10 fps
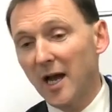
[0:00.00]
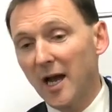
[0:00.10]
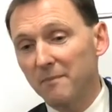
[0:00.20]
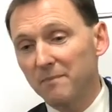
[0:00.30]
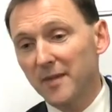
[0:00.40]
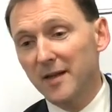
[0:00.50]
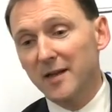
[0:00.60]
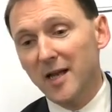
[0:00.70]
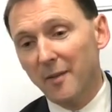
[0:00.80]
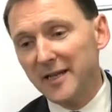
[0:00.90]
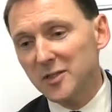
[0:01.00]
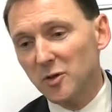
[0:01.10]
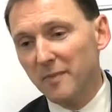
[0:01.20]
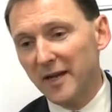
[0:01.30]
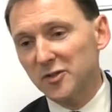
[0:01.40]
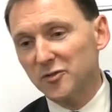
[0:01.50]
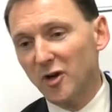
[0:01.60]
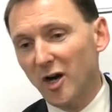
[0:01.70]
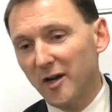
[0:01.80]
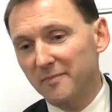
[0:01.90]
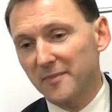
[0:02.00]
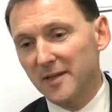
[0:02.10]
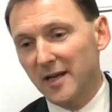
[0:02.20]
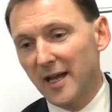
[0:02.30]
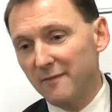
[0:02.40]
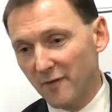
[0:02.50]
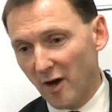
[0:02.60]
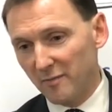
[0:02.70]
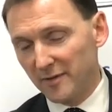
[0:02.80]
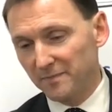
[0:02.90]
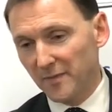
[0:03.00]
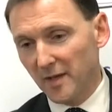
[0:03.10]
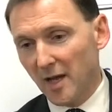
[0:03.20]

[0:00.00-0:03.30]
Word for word: Um, coming into a major crime environment,